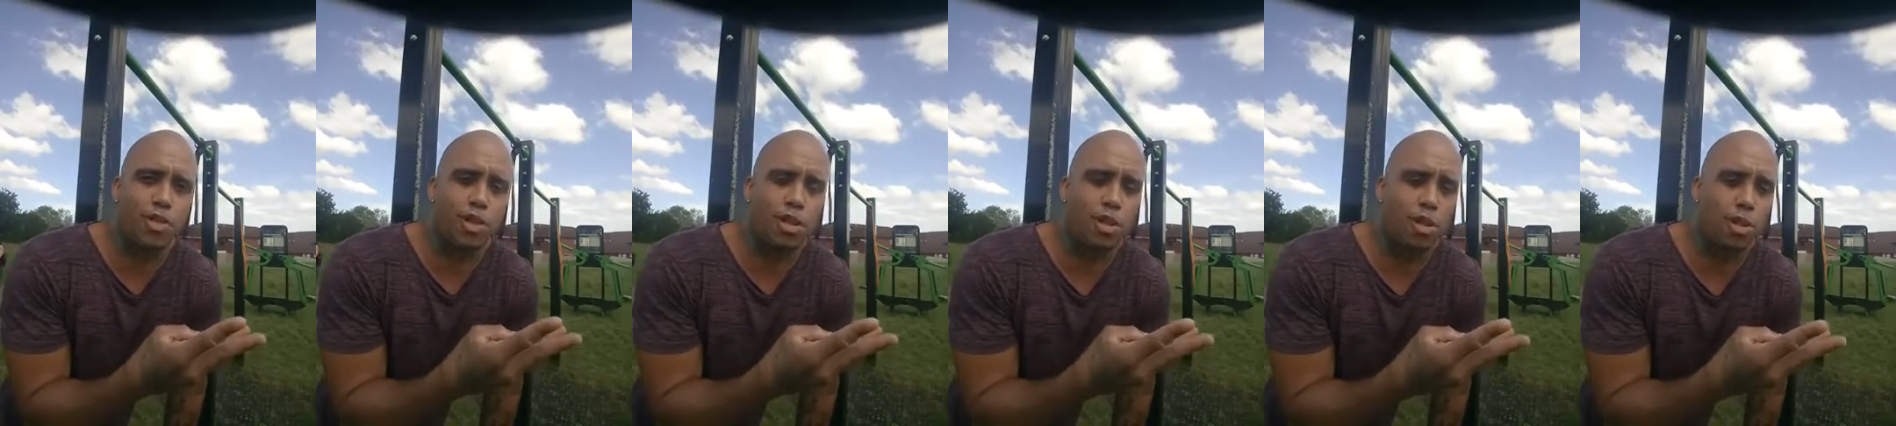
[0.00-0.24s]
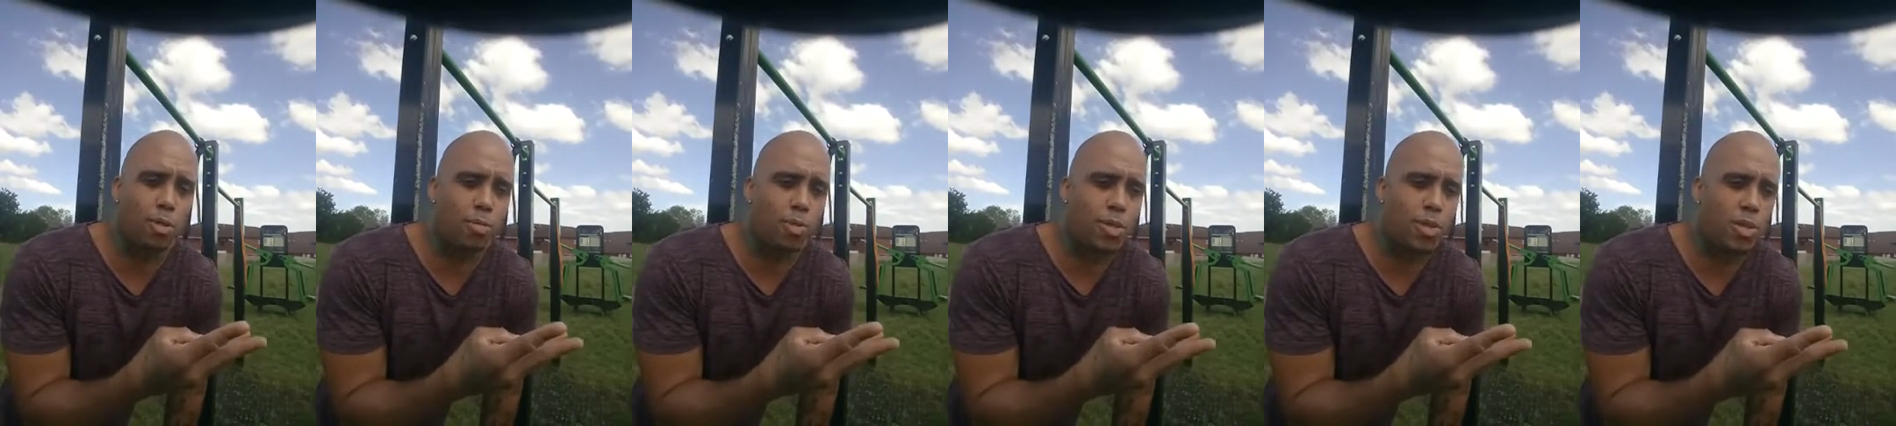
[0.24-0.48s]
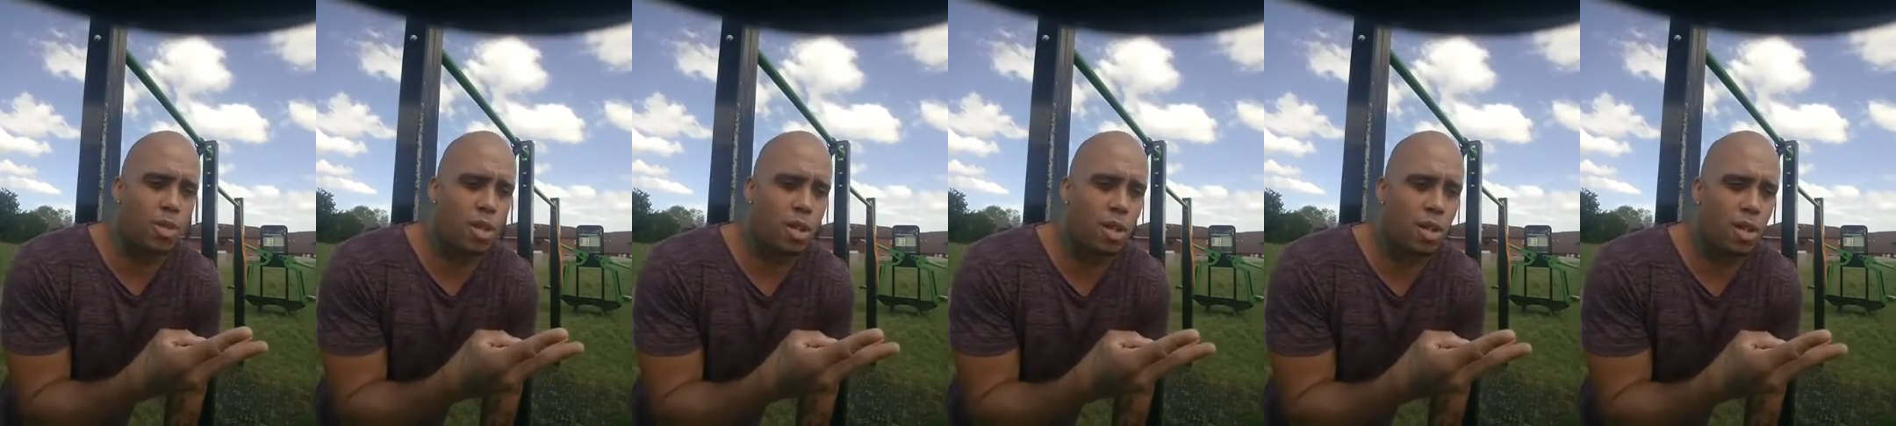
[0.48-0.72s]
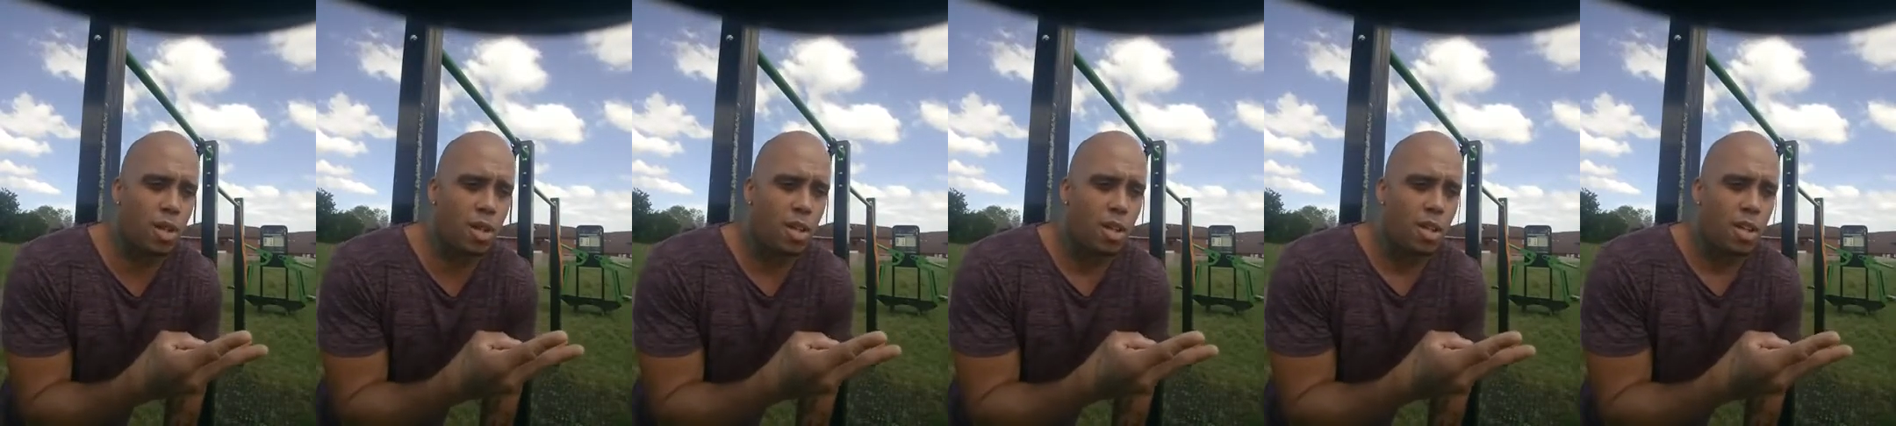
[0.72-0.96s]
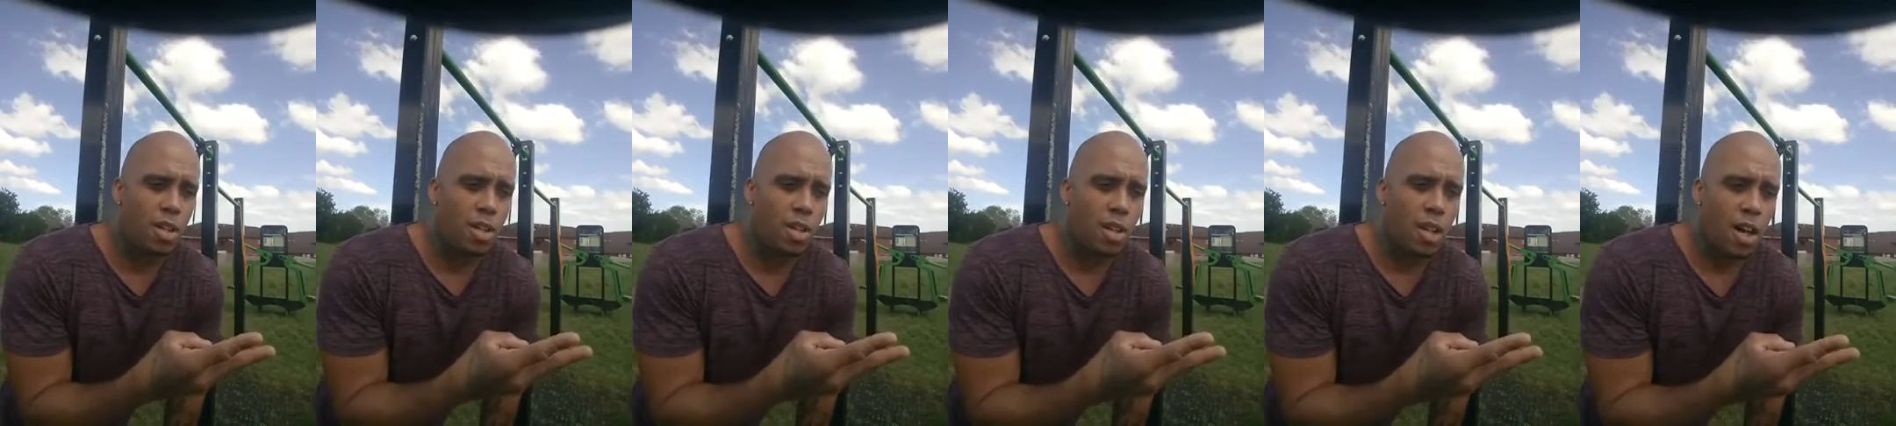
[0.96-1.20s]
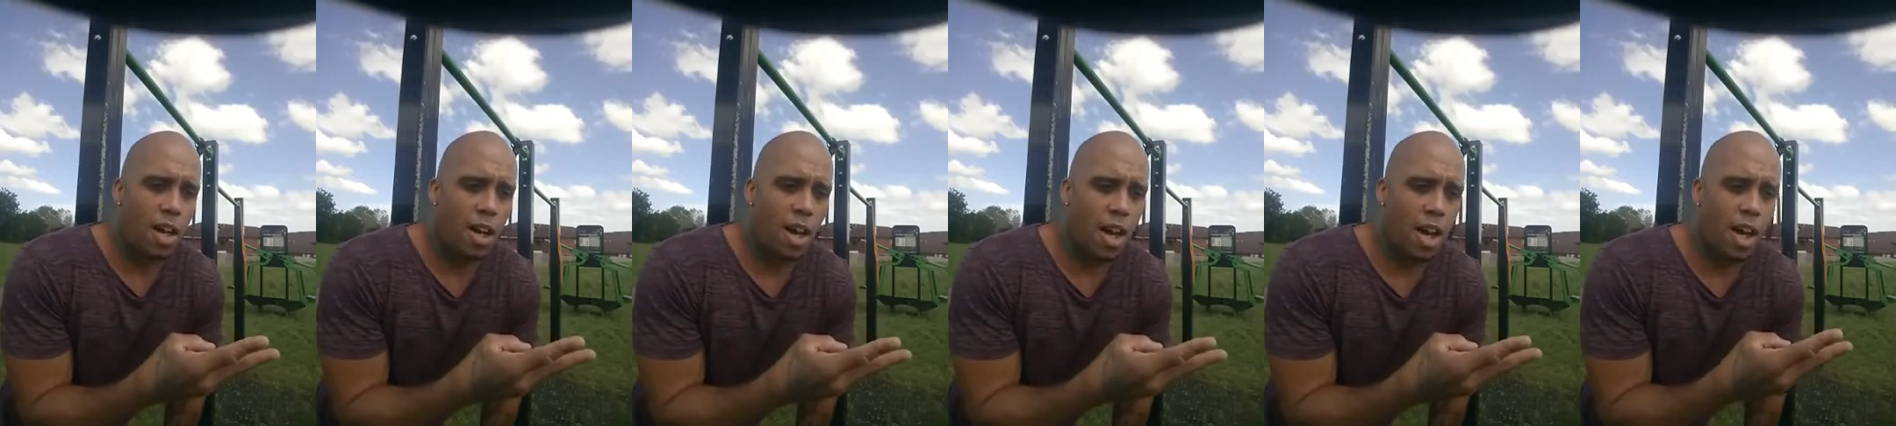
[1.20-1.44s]
ups
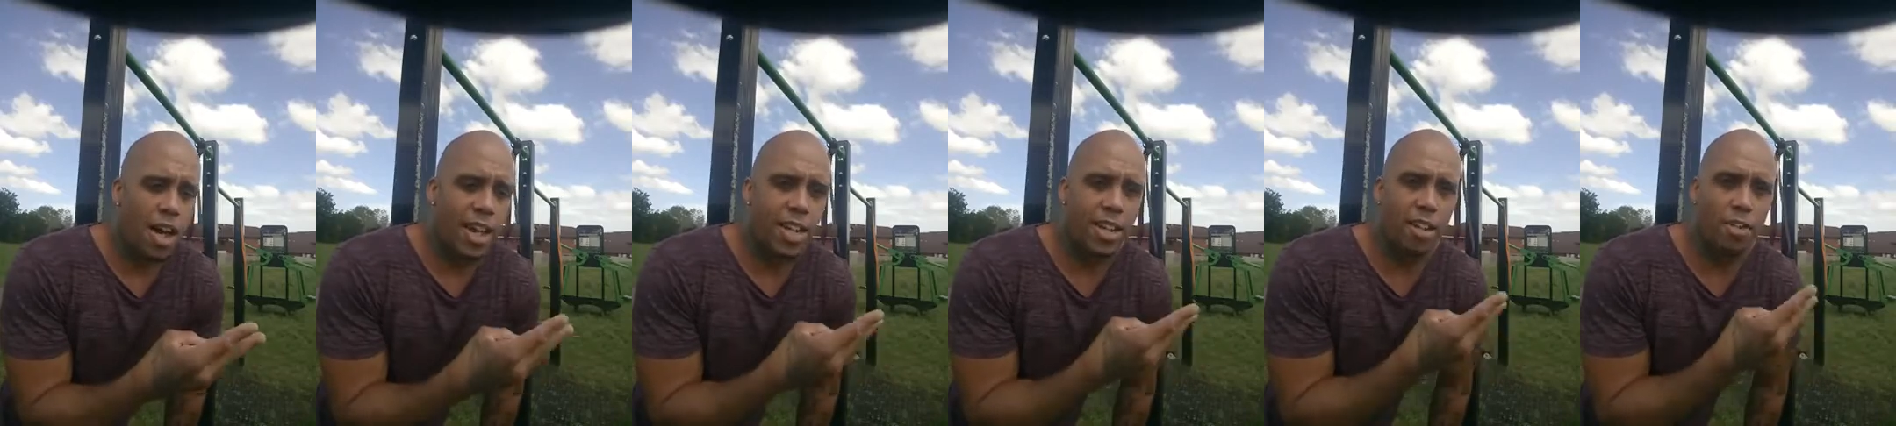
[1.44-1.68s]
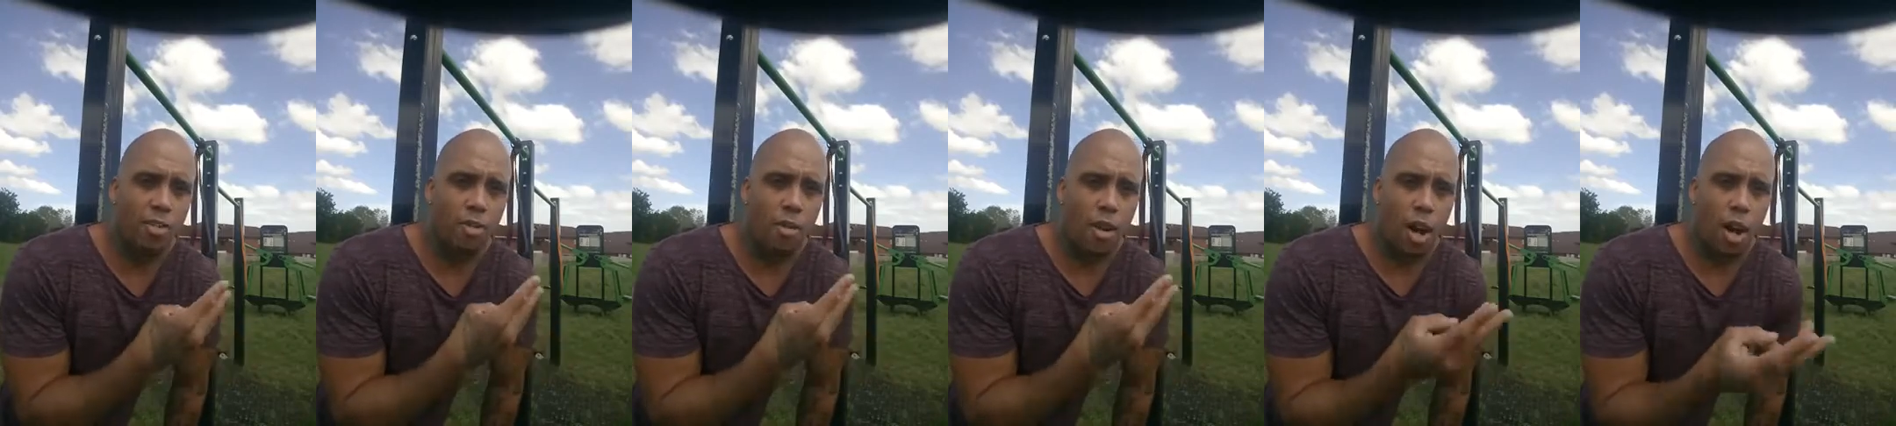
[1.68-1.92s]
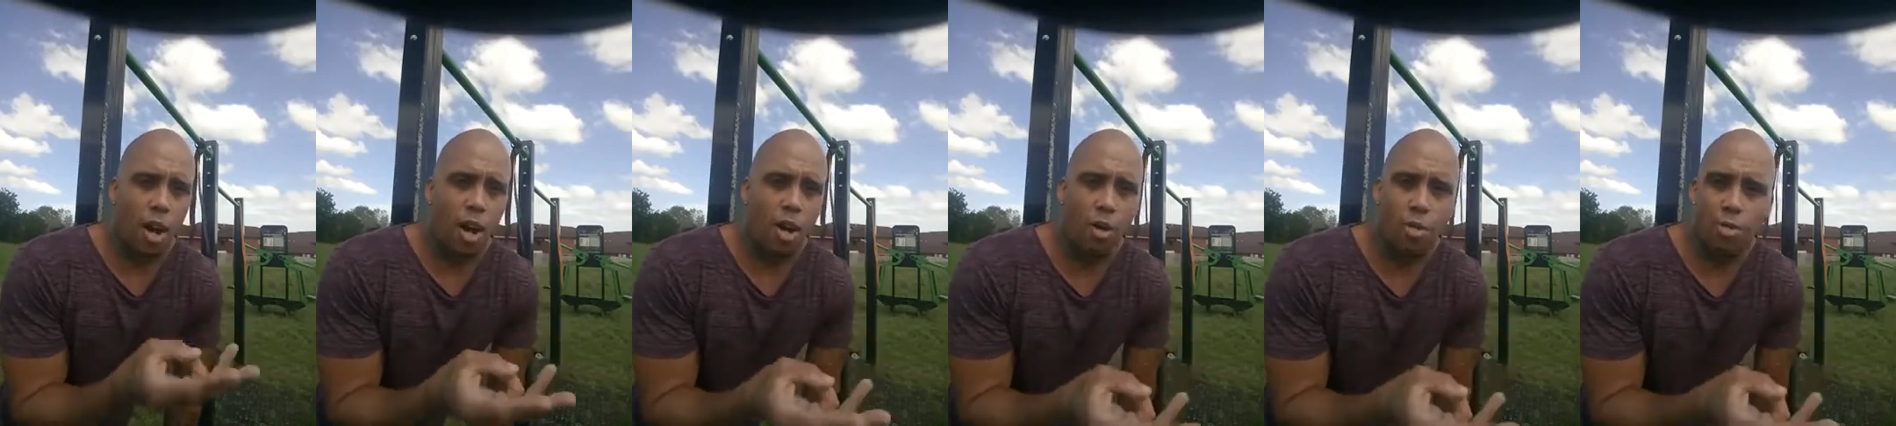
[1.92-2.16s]
in a row.